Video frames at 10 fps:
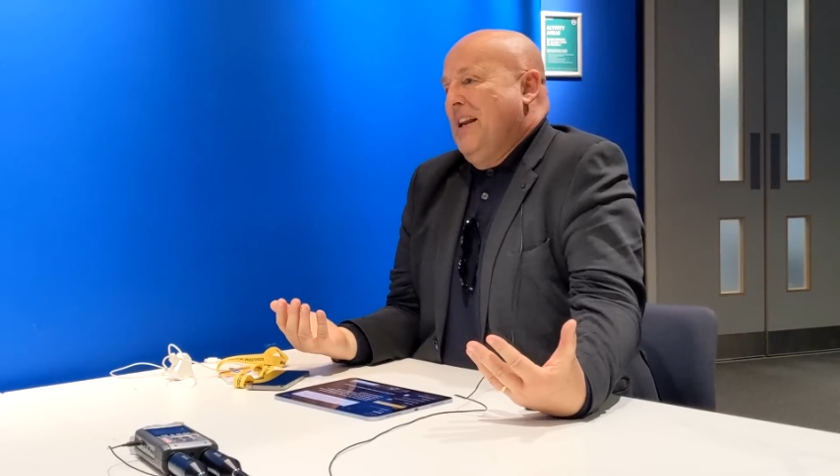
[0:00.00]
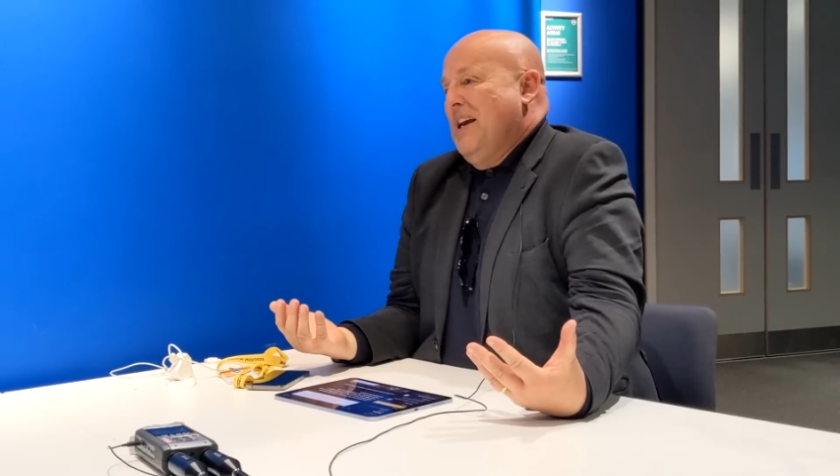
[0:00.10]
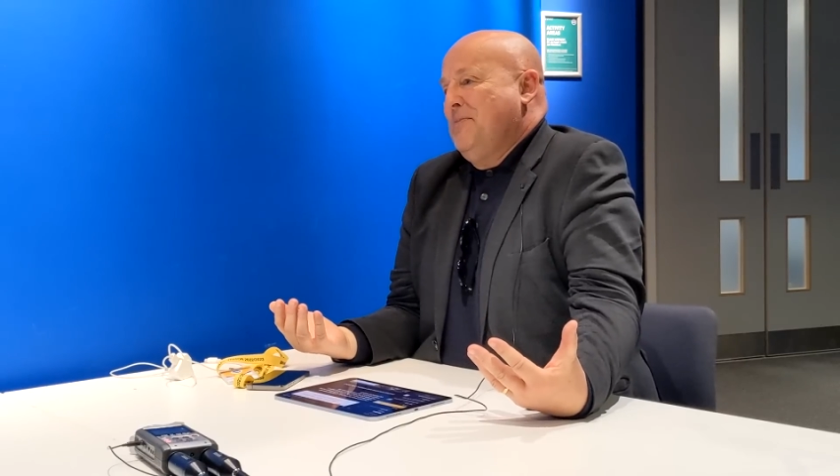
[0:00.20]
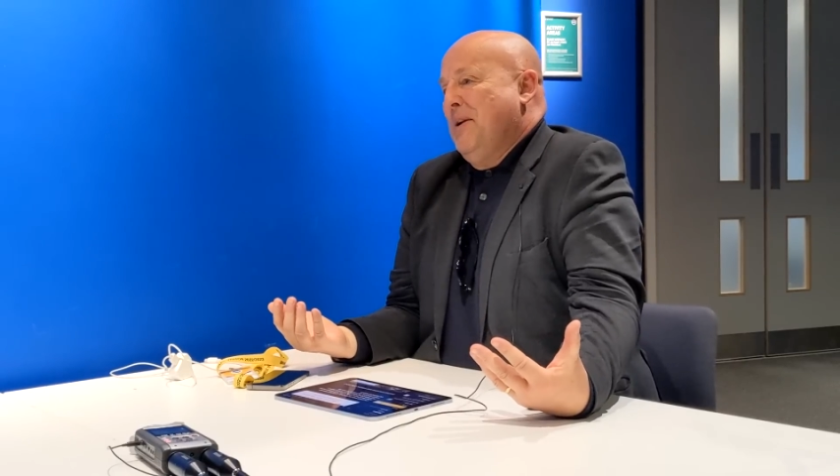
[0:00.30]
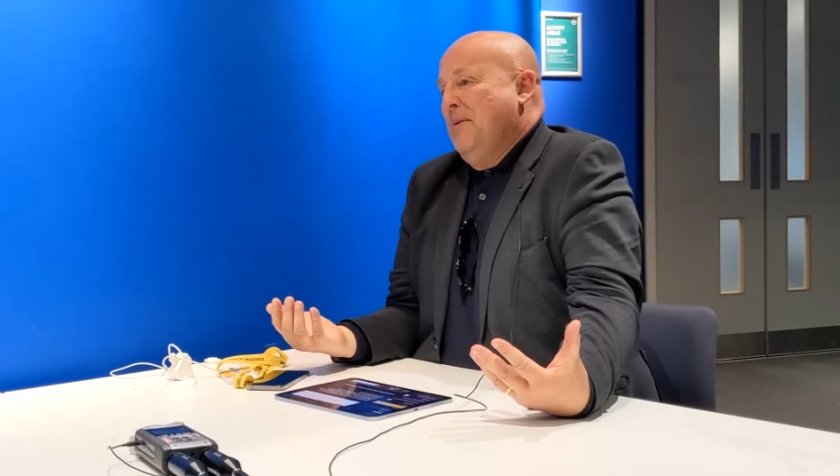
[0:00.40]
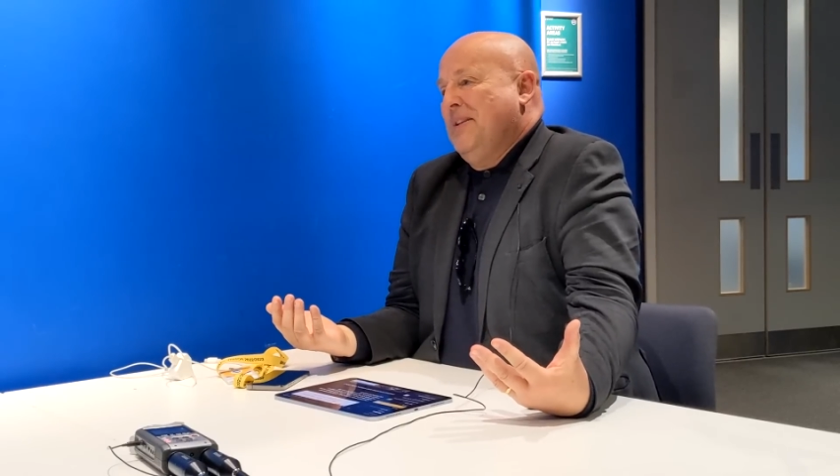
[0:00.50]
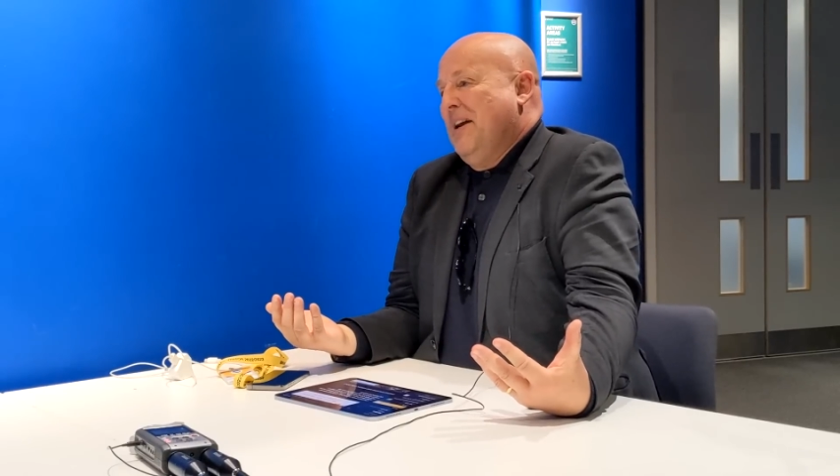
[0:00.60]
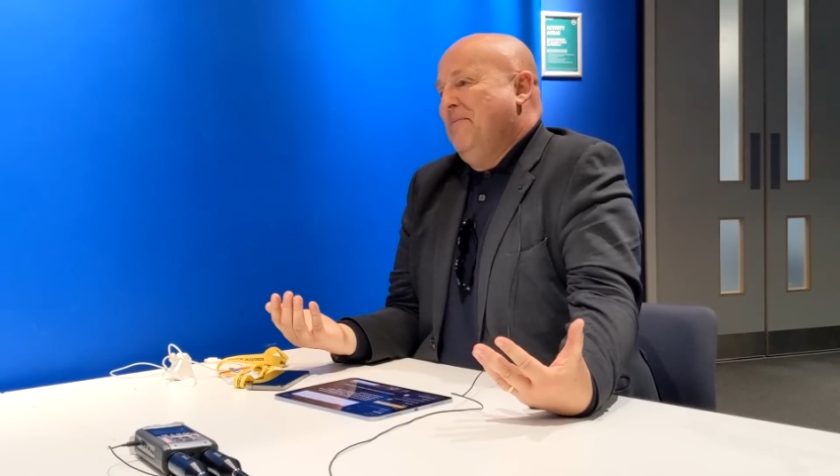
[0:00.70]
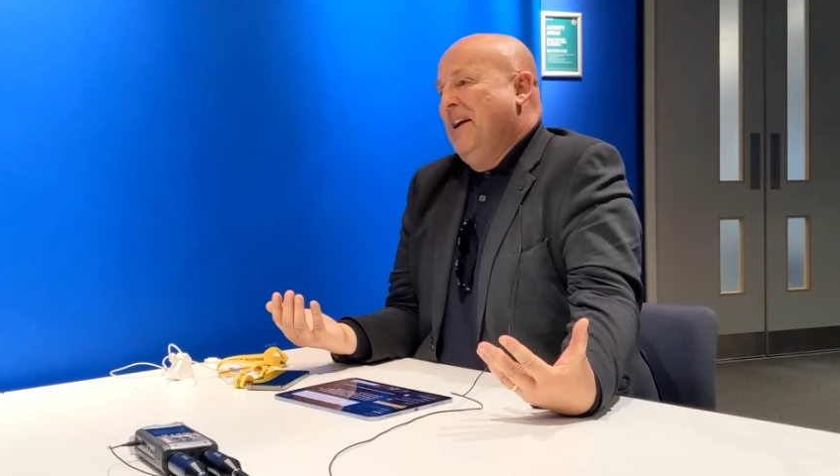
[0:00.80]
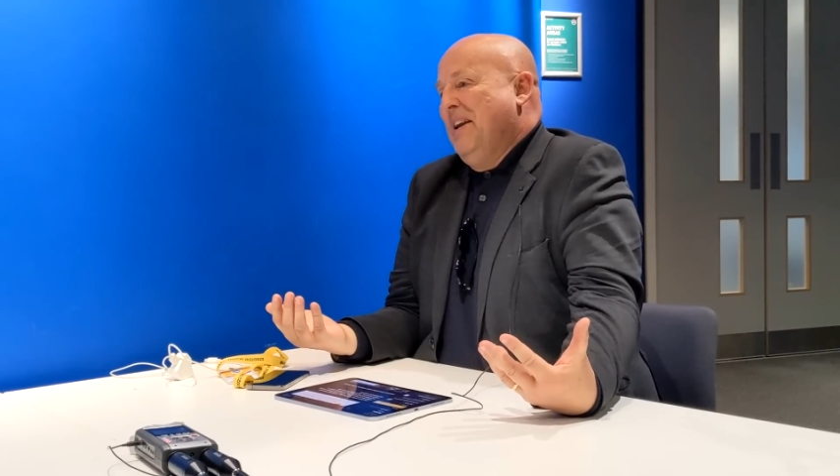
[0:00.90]
in the last minute with
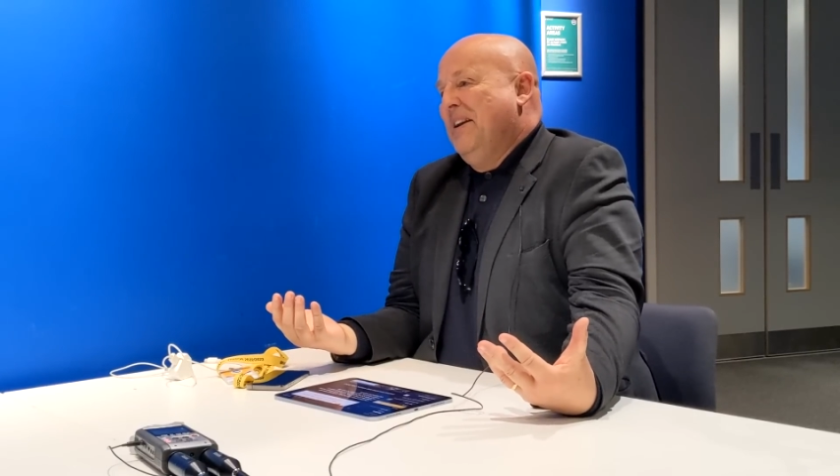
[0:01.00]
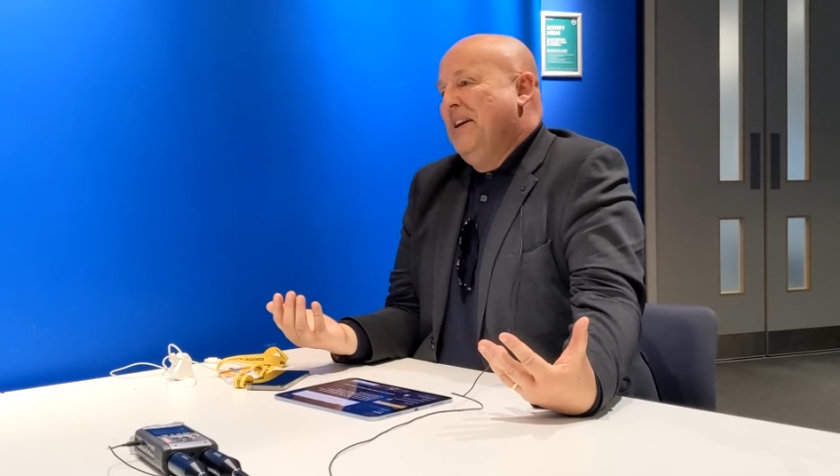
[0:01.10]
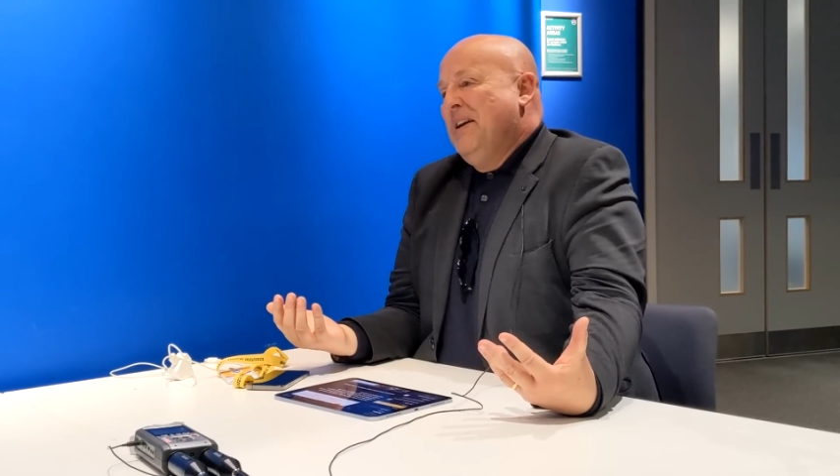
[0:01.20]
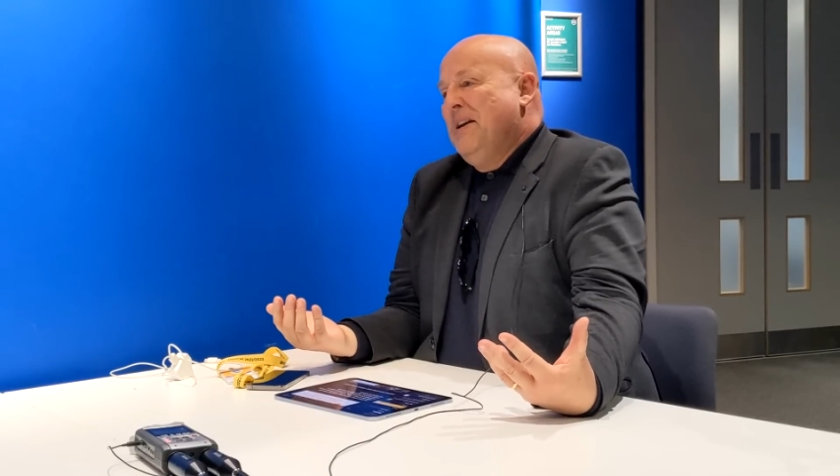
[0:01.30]
10 men.